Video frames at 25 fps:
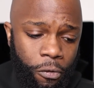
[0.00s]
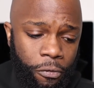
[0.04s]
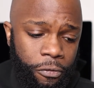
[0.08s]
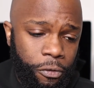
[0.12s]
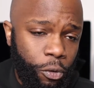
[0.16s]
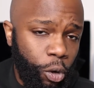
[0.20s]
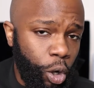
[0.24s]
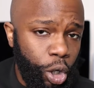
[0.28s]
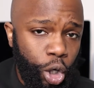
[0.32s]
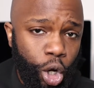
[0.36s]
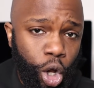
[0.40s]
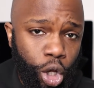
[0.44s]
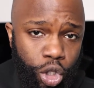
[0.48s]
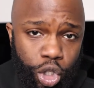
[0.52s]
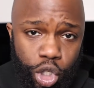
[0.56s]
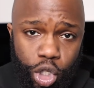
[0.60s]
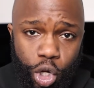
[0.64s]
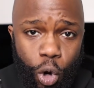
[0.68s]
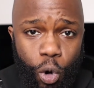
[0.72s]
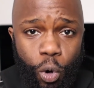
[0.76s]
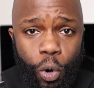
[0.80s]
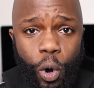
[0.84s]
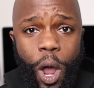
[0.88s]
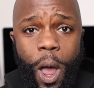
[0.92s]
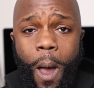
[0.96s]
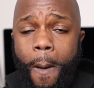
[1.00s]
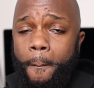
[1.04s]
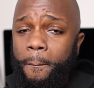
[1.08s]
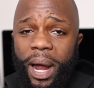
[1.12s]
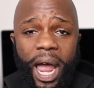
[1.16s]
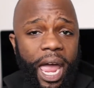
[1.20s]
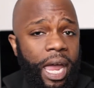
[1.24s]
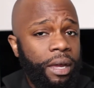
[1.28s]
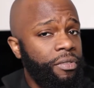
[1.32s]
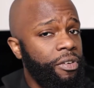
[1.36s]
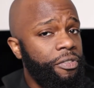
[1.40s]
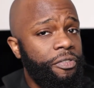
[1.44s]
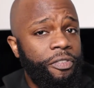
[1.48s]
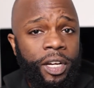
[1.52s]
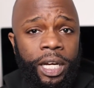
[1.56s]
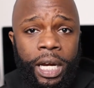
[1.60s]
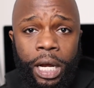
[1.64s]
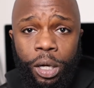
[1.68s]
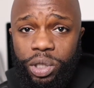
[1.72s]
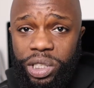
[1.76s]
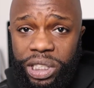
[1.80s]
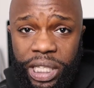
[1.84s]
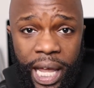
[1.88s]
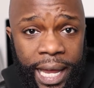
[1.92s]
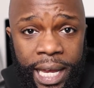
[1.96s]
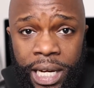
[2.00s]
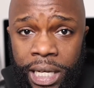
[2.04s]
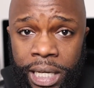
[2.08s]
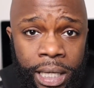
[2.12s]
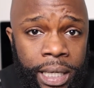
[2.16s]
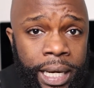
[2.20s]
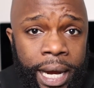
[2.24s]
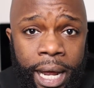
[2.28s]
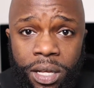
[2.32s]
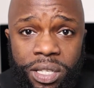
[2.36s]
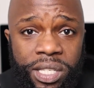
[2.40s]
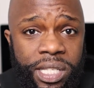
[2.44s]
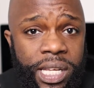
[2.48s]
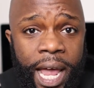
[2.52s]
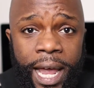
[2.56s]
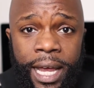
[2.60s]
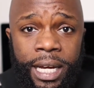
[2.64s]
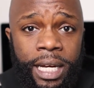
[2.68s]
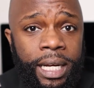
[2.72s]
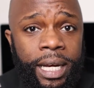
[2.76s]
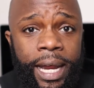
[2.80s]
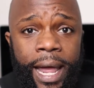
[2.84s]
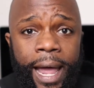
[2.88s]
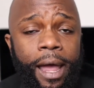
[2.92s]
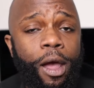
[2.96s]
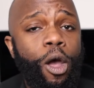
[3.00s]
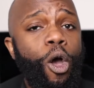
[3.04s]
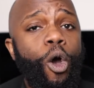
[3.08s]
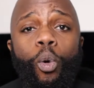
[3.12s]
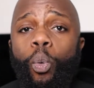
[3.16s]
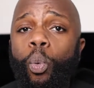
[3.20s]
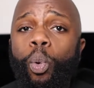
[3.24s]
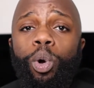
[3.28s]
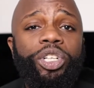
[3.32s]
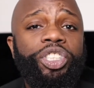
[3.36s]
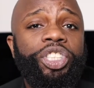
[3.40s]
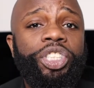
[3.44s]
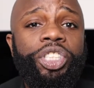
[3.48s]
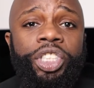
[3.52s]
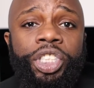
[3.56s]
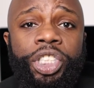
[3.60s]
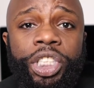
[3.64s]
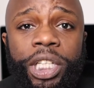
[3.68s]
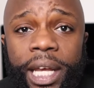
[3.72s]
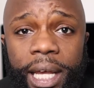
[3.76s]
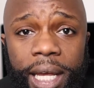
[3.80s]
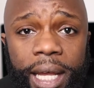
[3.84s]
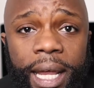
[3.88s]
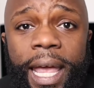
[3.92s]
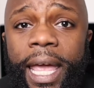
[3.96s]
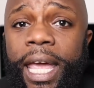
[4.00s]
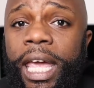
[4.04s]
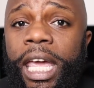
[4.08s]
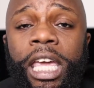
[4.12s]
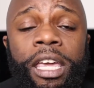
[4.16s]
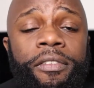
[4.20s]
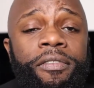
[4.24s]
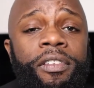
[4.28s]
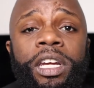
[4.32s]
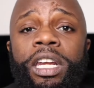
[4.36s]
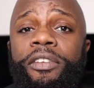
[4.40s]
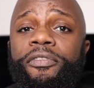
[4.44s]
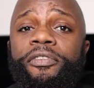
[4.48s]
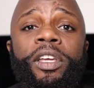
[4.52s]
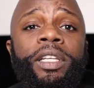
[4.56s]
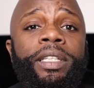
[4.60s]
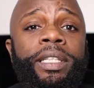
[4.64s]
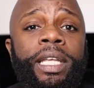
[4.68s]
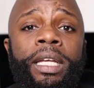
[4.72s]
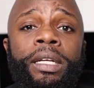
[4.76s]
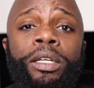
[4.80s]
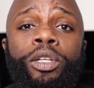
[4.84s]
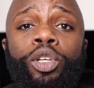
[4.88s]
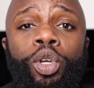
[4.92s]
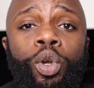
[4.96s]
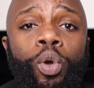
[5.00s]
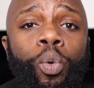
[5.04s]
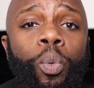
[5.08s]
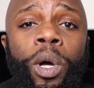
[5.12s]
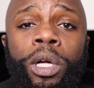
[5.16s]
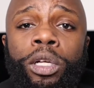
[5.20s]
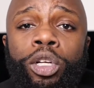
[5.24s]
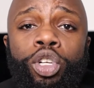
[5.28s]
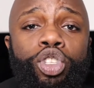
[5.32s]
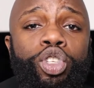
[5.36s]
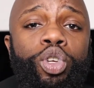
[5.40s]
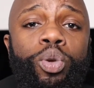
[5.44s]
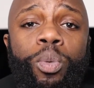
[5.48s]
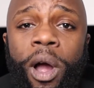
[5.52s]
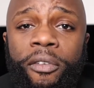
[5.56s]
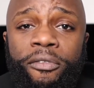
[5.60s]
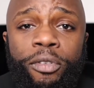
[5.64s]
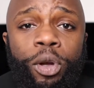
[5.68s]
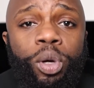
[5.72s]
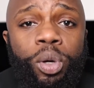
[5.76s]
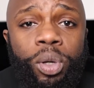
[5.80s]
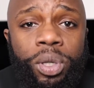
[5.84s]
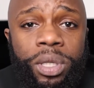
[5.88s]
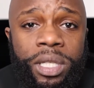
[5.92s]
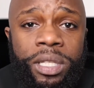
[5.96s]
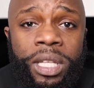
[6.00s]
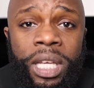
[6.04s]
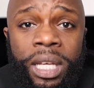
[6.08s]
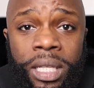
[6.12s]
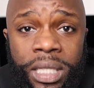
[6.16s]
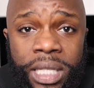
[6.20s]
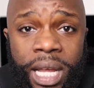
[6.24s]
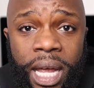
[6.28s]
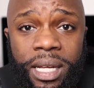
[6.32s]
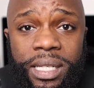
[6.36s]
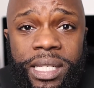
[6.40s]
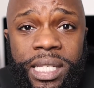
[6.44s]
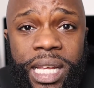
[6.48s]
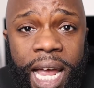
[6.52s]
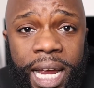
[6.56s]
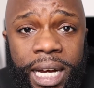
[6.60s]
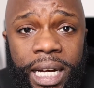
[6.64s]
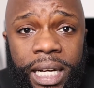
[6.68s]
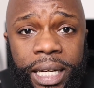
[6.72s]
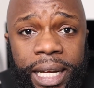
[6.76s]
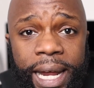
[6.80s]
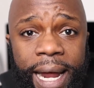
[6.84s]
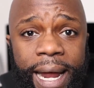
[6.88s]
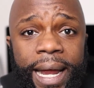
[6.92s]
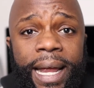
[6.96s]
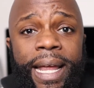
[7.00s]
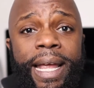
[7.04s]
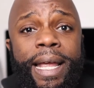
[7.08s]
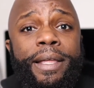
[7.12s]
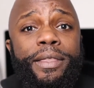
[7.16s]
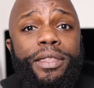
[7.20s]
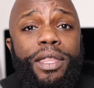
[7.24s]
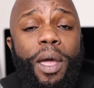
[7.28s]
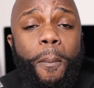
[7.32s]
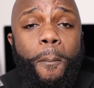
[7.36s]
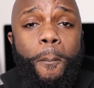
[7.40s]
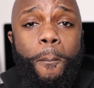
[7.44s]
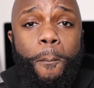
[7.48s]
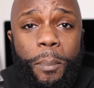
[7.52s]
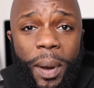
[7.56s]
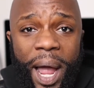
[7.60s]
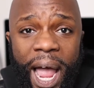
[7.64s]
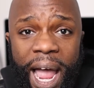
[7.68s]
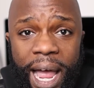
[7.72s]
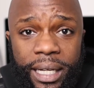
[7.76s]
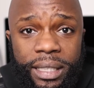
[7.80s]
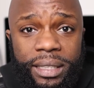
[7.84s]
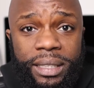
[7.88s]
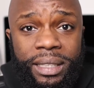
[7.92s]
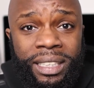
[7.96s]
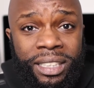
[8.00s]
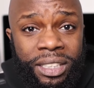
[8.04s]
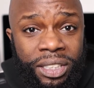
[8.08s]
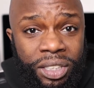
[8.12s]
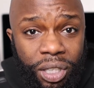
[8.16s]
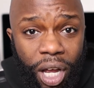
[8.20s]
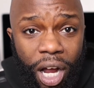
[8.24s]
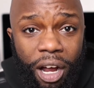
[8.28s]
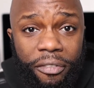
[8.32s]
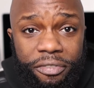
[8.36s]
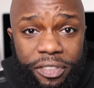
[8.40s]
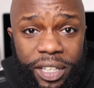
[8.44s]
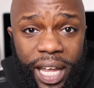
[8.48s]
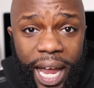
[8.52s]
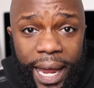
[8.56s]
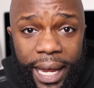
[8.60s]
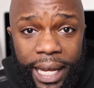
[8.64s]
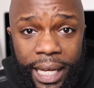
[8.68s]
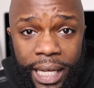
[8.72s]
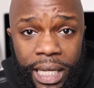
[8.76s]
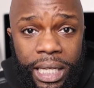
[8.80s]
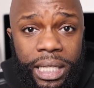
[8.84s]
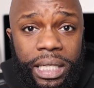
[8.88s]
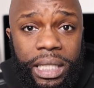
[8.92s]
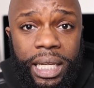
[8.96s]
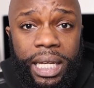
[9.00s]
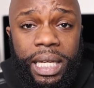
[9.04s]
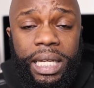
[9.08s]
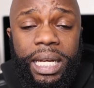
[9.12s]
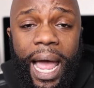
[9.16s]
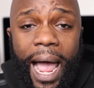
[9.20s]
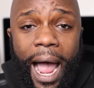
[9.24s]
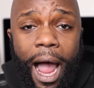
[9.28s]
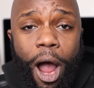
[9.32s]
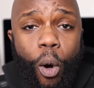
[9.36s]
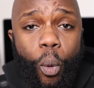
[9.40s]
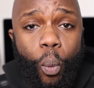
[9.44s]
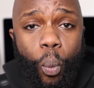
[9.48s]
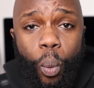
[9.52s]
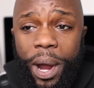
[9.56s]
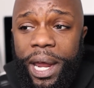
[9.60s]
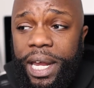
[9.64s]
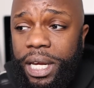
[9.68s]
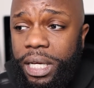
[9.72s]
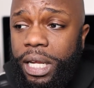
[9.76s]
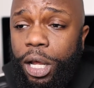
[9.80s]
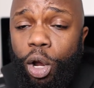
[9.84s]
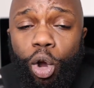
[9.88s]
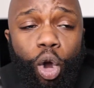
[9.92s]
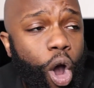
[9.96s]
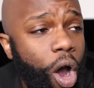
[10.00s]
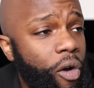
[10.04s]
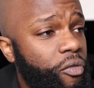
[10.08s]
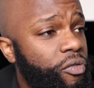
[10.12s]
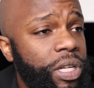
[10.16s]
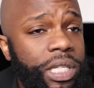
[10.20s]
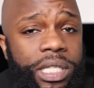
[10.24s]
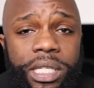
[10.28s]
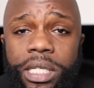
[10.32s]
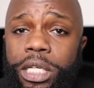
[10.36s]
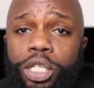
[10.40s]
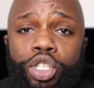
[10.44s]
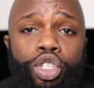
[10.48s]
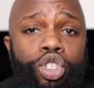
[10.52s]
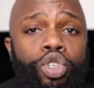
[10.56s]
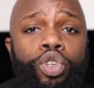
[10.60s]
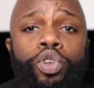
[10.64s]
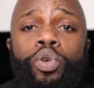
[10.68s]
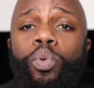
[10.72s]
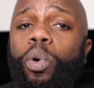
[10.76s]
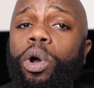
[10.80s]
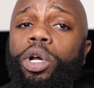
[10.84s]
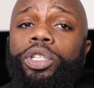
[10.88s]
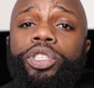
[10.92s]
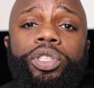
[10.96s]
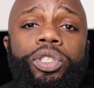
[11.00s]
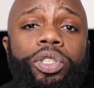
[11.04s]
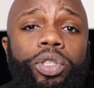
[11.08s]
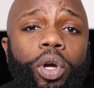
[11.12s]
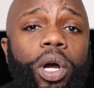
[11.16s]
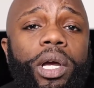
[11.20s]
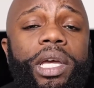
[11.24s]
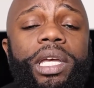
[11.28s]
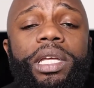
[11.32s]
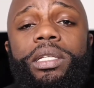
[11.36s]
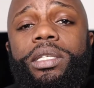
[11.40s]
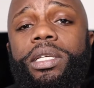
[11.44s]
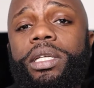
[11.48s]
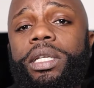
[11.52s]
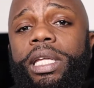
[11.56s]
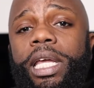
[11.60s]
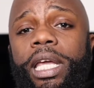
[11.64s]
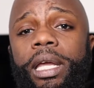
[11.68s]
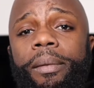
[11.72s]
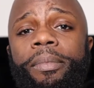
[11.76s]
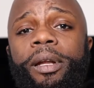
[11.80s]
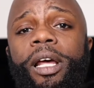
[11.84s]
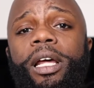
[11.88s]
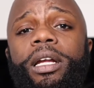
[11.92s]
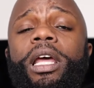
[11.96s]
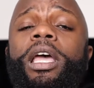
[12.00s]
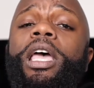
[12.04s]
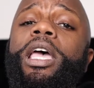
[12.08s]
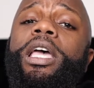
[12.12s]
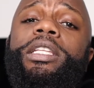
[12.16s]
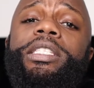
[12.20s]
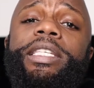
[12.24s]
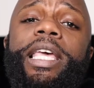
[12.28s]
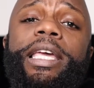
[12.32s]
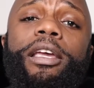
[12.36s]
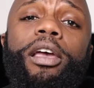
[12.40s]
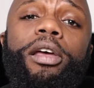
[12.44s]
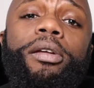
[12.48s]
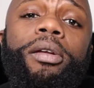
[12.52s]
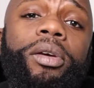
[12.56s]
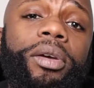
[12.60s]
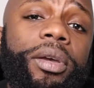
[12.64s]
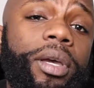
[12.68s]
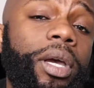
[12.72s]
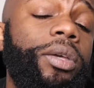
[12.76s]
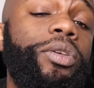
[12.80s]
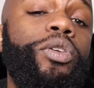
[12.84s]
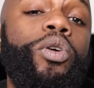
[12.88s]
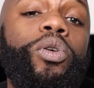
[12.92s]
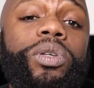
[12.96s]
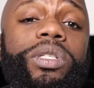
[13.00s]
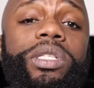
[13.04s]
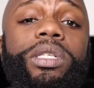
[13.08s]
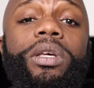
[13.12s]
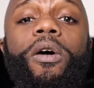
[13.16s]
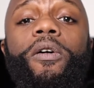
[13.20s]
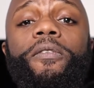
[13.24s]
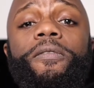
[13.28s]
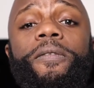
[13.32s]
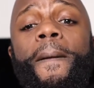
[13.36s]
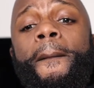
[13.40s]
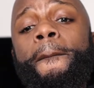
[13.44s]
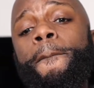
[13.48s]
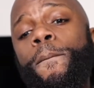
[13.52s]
Alonso, but everything else that he did outside of that was shit. Even if he did do 1 or 2 other good things outside of that, the bad stuff that he did outweighed it. Kovacic, you were shocking today, blood. Take a look at yourself.